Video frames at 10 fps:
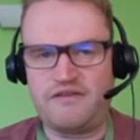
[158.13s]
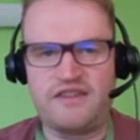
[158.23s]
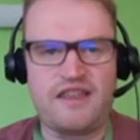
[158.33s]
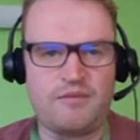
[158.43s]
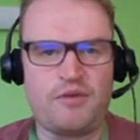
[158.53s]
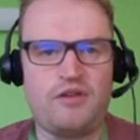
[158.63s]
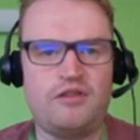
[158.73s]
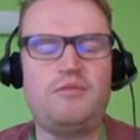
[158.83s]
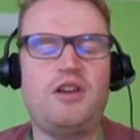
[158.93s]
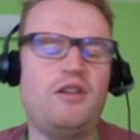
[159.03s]
have to set them
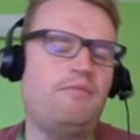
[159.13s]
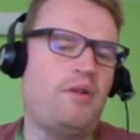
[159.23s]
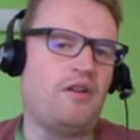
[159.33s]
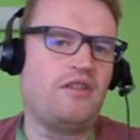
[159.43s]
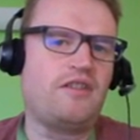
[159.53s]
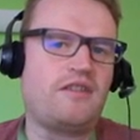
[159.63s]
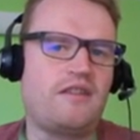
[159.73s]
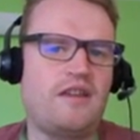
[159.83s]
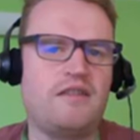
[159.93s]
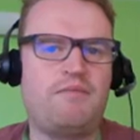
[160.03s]
all up, earn
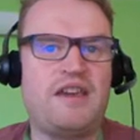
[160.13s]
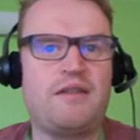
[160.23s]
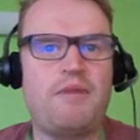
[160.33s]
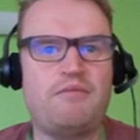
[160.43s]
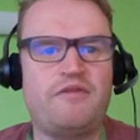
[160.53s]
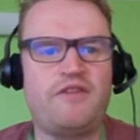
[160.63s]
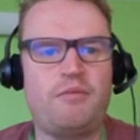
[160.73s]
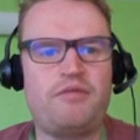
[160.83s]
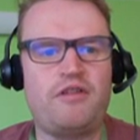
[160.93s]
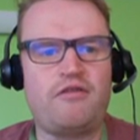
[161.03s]
points as being a member of
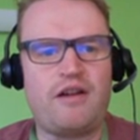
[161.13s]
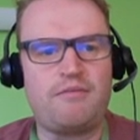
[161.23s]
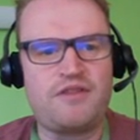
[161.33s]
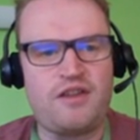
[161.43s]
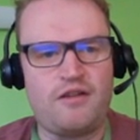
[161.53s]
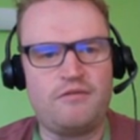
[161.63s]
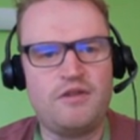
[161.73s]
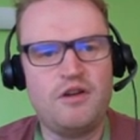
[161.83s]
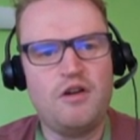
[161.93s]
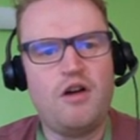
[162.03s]
your program. So
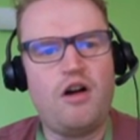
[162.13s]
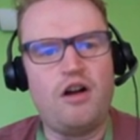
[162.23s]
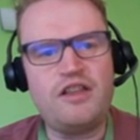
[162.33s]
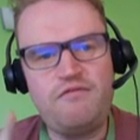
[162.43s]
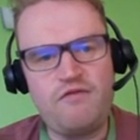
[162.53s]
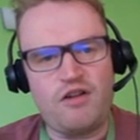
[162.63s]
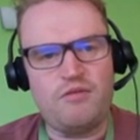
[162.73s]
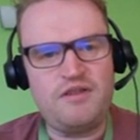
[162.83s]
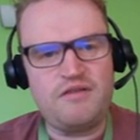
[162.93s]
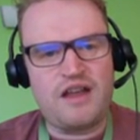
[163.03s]
on
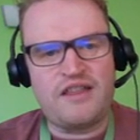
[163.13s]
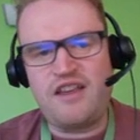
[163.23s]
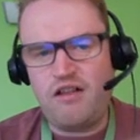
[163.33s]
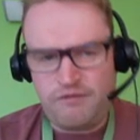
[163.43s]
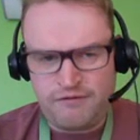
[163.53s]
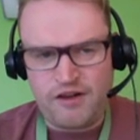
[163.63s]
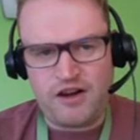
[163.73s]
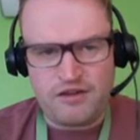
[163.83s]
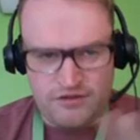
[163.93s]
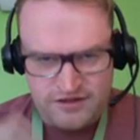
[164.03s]
enrolment, and they all
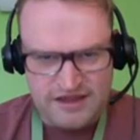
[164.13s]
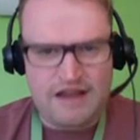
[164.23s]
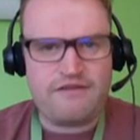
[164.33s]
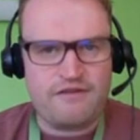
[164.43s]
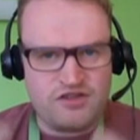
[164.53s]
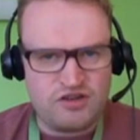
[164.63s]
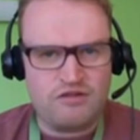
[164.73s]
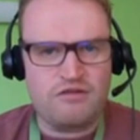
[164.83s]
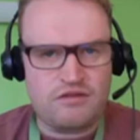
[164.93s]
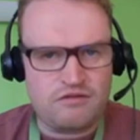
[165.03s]
follow, you'll see after I've
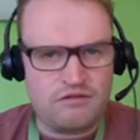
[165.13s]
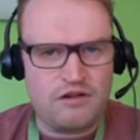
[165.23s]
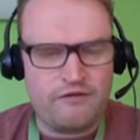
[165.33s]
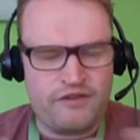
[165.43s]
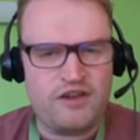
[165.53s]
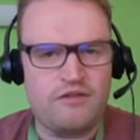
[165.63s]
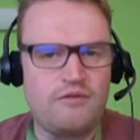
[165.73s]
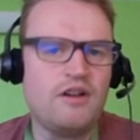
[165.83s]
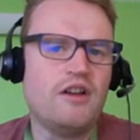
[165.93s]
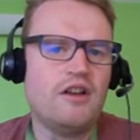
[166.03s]
shown you a
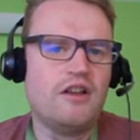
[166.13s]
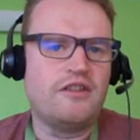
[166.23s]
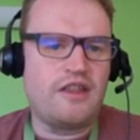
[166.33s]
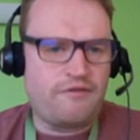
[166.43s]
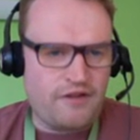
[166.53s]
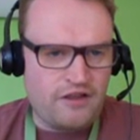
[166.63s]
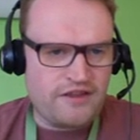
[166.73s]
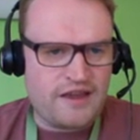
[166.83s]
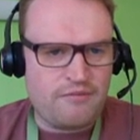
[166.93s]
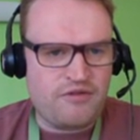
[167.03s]
few, that they follow
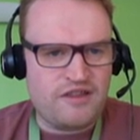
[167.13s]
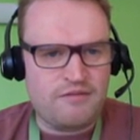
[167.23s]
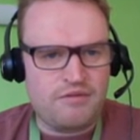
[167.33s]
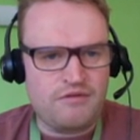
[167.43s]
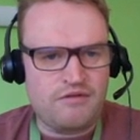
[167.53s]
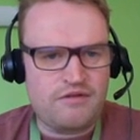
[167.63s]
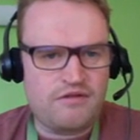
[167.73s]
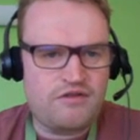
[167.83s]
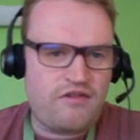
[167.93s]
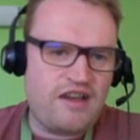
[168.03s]
the same
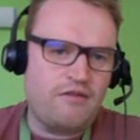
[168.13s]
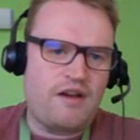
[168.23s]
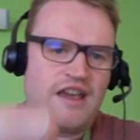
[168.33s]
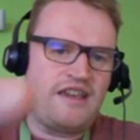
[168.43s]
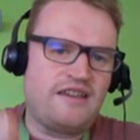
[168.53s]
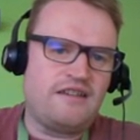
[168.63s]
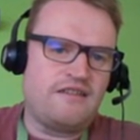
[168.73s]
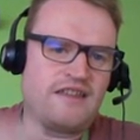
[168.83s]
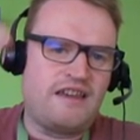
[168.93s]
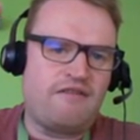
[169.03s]
principles. Straight away, you
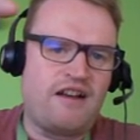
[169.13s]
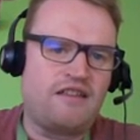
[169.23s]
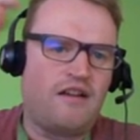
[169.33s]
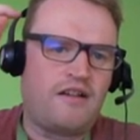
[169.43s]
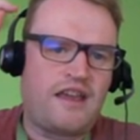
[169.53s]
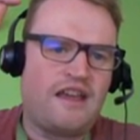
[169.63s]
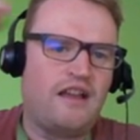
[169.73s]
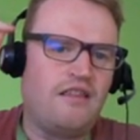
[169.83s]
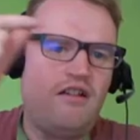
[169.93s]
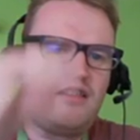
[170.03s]
see, right, okay,
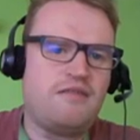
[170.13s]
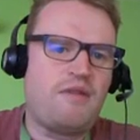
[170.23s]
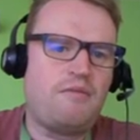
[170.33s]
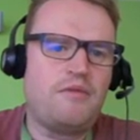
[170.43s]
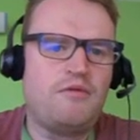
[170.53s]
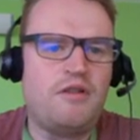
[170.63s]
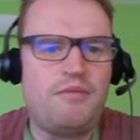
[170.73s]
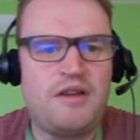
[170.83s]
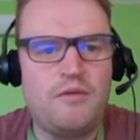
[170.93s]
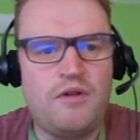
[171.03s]
a loyalty member will
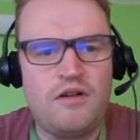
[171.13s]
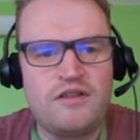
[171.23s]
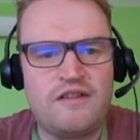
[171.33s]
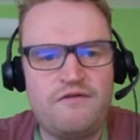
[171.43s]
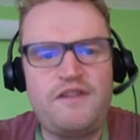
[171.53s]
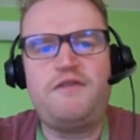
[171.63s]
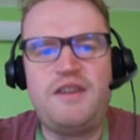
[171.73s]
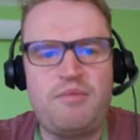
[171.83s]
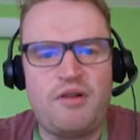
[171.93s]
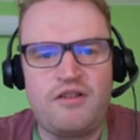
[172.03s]
be awarded
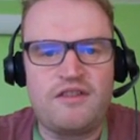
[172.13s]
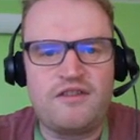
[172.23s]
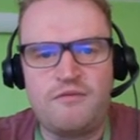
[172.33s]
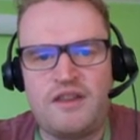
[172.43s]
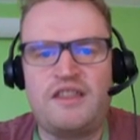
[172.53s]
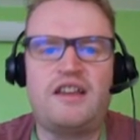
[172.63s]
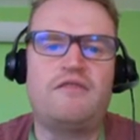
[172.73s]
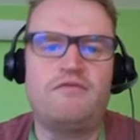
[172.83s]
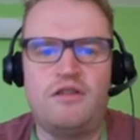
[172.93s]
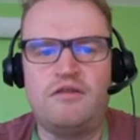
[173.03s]
50 points when they
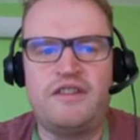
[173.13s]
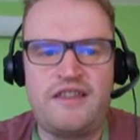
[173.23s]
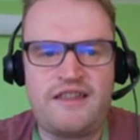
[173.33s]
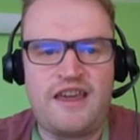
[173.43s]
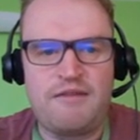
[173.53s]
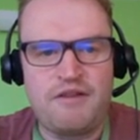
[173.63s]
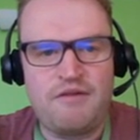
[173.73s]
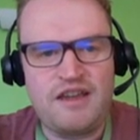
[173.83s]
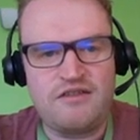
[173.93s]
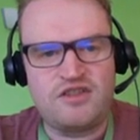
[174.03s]
enroll in the scheme.
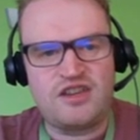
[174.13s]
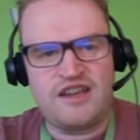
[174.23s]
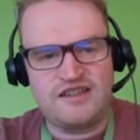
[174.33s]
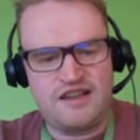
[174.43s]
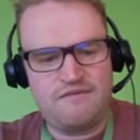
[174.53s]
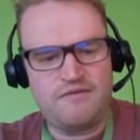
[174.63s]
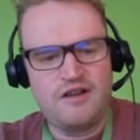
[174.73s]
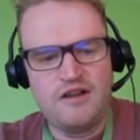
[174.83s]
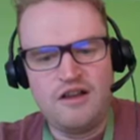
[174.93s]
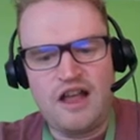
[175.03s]
Now, I could change
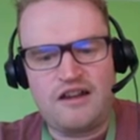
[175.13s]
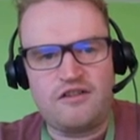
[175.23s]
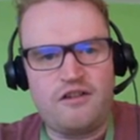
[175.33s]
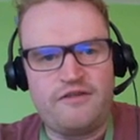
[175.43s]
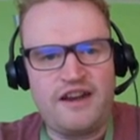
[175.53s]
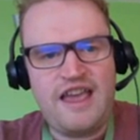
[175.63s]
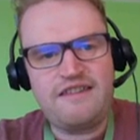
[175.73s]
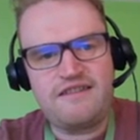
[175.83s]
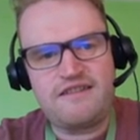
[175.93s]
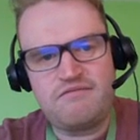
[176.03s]
that. I could offer
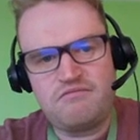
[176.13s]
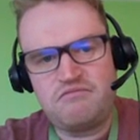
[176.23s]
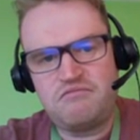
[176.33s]
less.